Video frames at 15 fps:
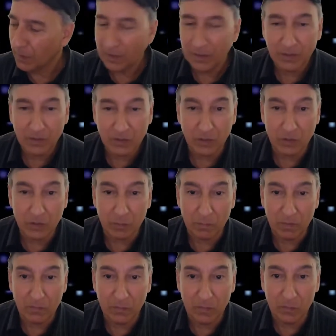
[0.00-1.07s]
Should have shut
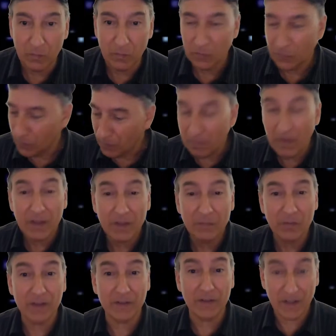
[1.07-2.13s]
my phone off. Matter of
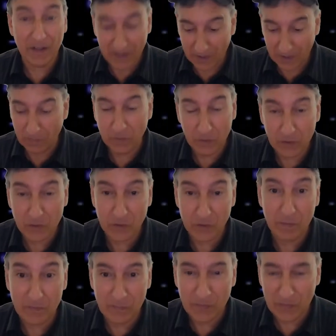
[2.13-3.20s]
fact, I think I'm going to shut
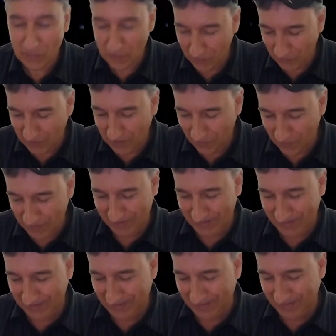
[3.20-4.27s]
my phone off now.
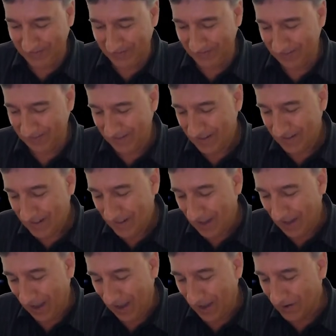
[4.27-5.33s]

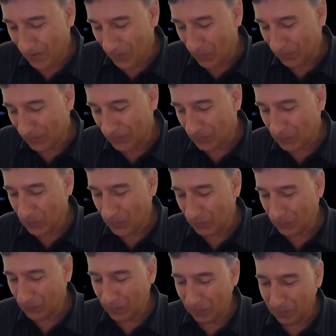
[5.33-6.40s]
I don't know what this call
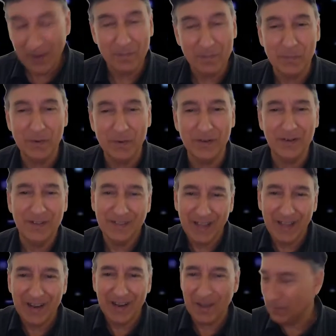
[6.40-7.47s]
is all about, but
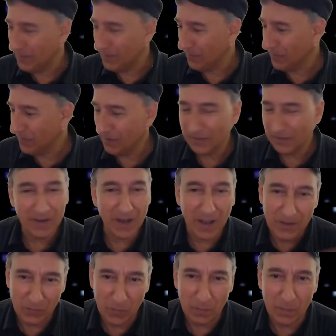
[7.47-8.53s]
that happens every now and then. I
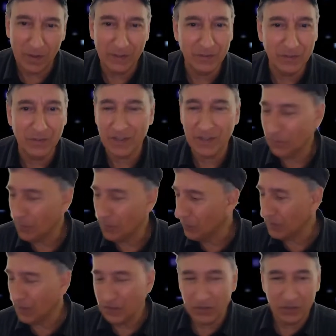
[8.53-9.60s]
do apologize that,
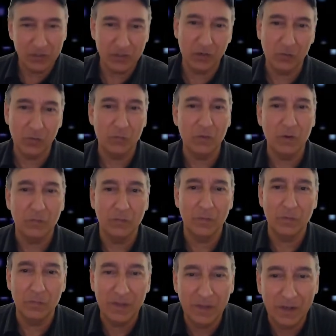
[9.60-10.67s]
folks. I should have shut it off right from
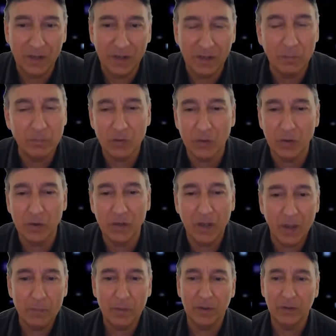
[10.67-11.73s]
the beginning. I'm sorry.
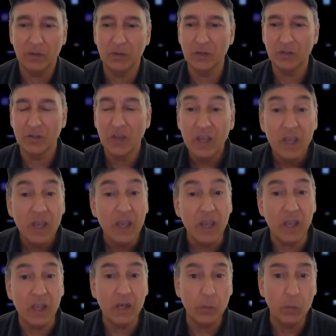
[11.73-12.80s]
I apologize.
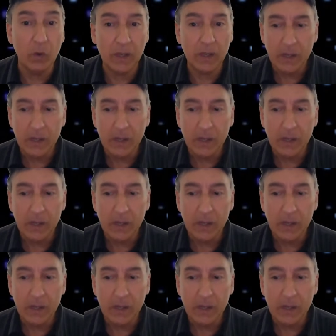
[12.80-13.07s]
Anyway,